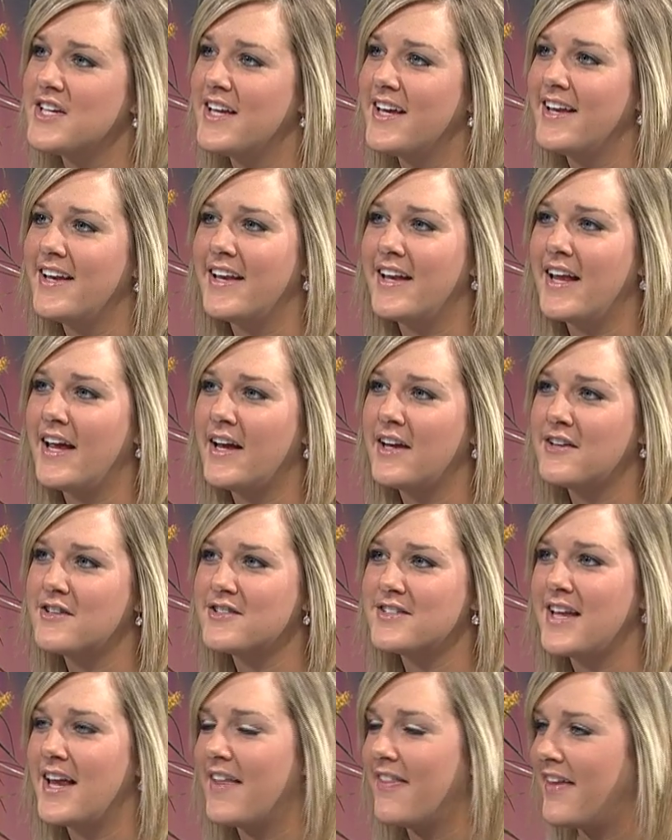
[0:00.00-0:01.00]
And I
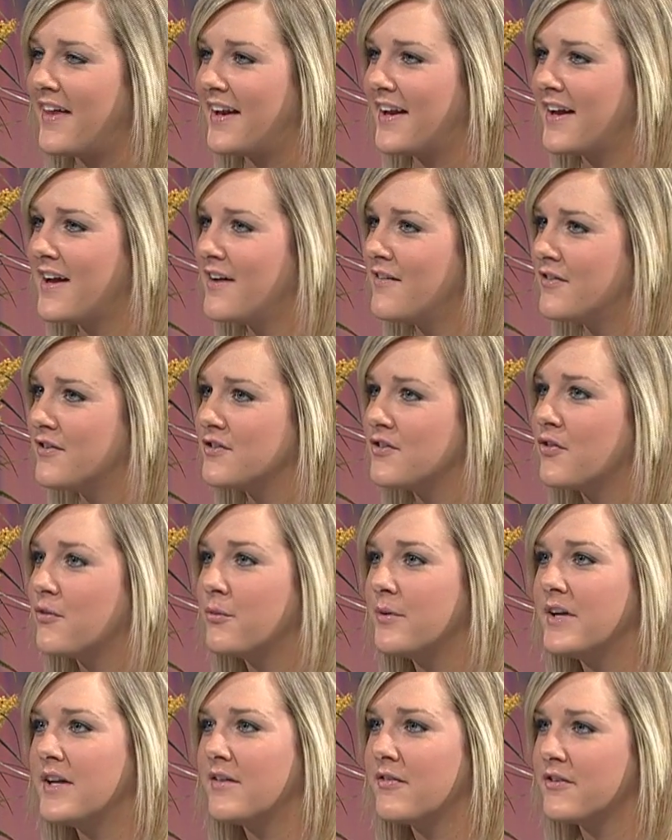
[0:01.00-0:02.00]
understand that it covers
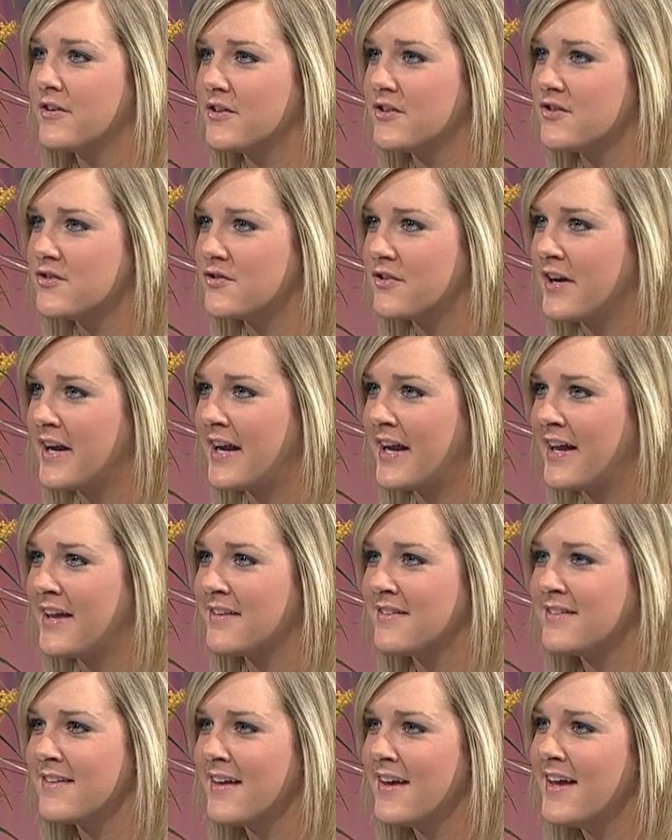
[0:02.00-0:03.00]
three different
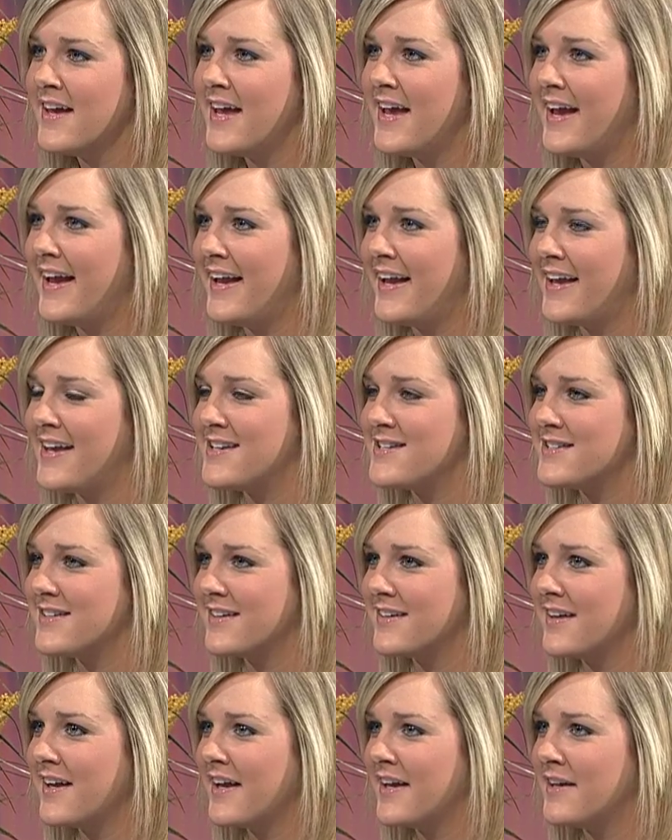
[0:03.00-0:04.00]
strands and
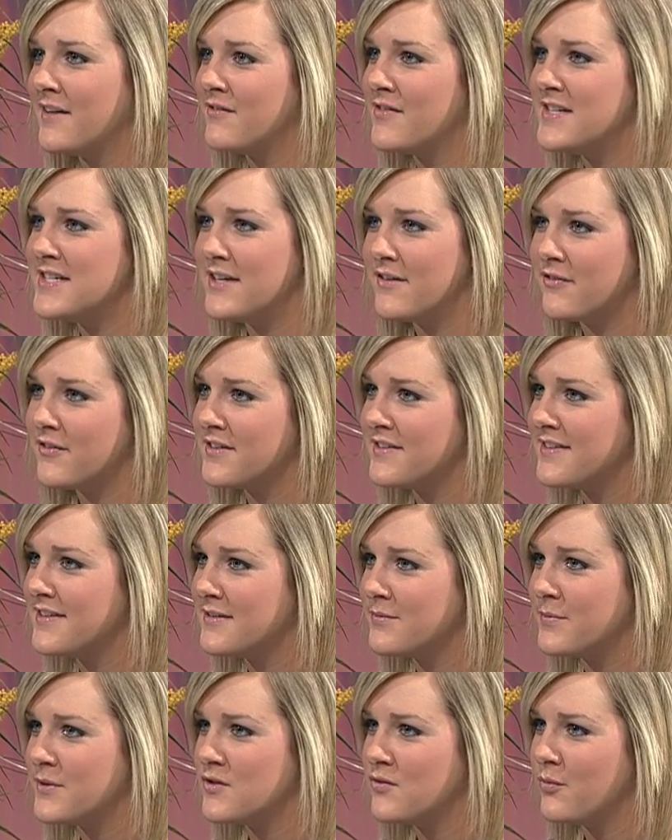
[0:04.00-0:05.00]
kind of the
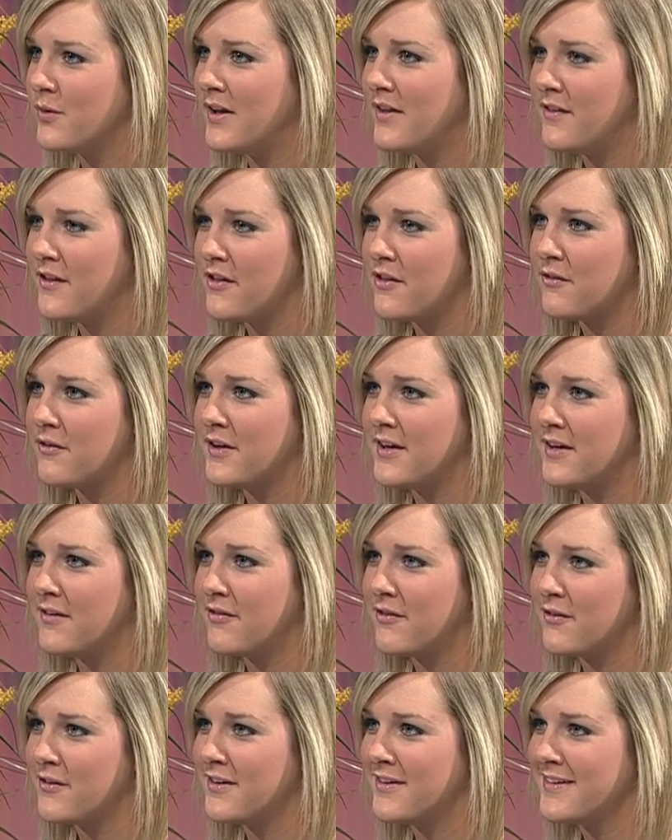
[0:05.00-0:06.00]
differences between the three
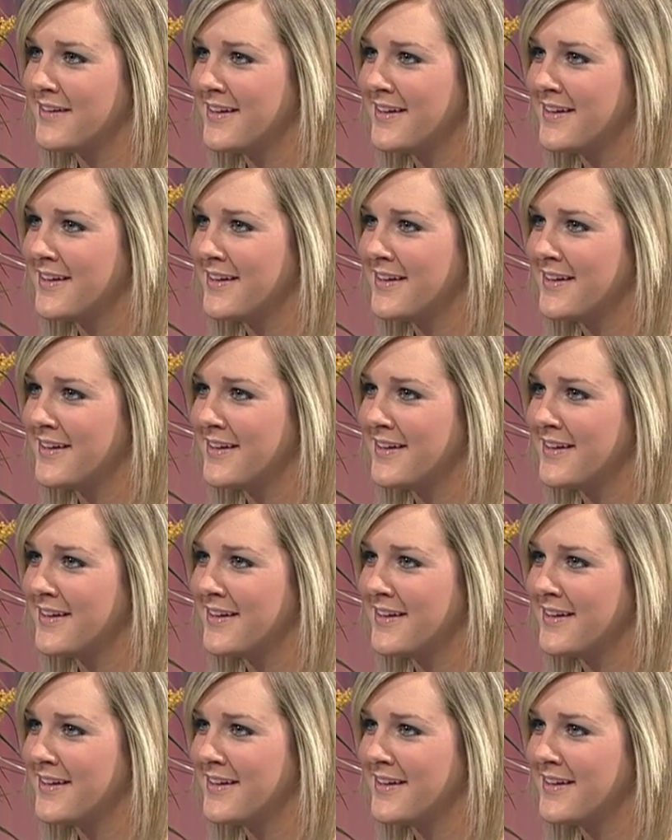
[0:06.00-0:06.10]
different